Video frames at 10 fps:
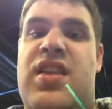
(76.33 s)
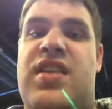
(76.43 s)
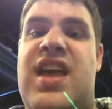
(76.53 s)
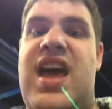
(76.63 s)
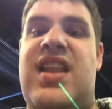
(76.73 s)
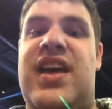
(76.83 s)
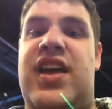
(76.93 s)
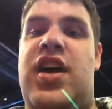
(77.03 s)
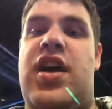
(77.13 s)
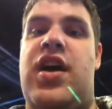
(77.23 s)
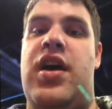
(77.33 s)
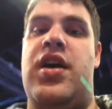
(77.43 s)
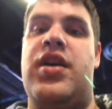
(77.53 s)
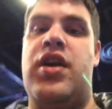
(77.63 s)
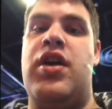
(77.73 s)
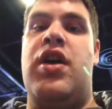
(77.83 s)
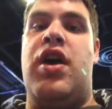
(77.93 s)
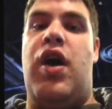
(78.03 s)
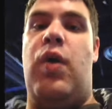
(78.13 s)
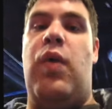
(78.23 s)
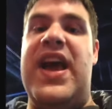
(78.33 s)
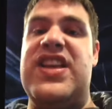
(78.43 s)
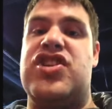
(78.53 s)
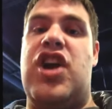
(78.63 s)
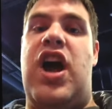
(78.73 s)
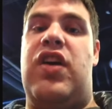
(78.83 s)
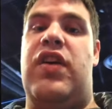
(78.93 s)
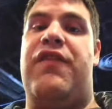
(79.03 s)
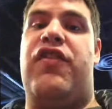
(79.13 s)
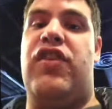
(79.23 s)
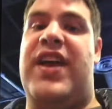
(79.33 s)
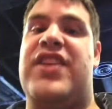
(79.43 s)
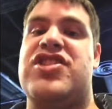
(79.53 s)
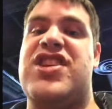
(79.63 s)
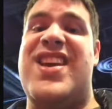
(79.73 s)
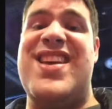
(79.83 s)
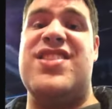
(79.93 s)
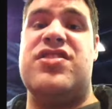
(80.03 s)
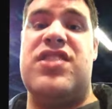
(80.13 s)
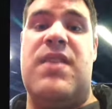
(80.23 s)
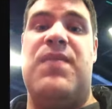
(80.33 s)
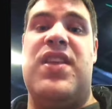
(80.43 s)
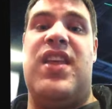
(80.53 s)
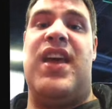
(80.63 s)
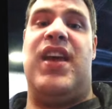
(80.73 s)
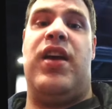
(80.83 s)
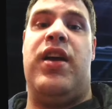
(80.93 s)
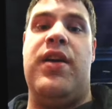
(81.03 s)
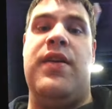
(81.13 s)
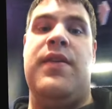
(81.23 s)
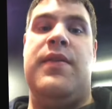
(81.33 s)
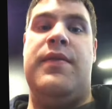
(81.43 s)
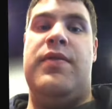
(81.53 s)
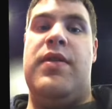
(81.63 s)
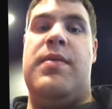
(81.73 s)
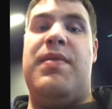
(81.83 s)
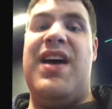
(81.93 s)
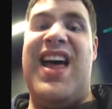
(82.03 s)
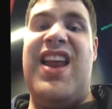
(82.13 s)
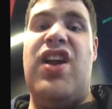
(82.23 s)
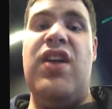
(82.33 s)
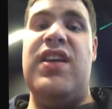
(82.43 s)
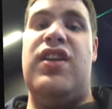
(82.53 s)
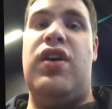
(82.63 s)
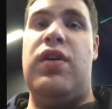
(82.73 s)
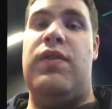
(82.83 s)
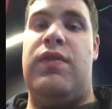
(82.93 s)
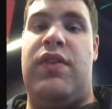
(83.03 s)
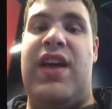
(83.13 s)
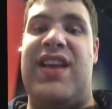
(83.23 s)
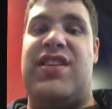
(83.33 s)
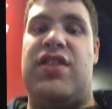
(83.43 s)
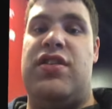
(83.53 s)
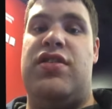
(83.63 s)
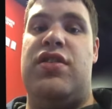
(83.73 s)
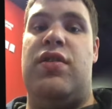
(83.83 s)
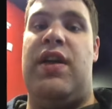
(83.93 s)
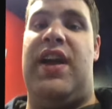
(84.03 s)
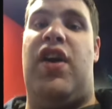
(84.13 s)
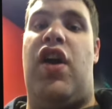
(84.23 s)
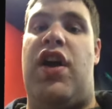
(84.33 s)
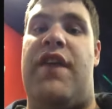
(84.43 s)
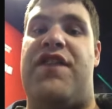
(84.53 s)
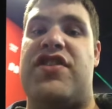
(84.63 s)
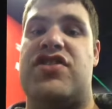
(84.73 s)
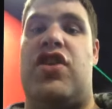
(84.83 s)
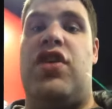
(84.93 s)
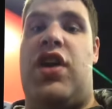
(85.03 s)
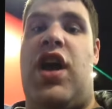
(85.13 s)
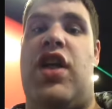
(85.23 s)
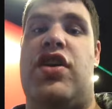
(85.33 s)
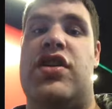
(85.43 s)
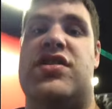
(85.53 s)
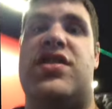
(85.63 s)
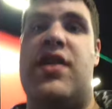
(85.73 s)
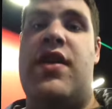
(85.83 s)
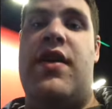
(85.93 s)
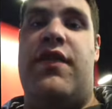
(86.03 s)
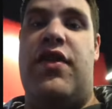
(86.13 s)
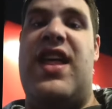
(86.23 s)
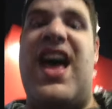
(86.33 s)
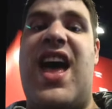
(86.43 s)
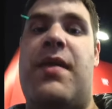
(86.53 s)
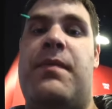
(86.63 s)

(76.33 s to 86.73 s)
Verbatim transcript: they had like a a white chocolate for like cheese or something like but I know they don't like to do like artificial colors for that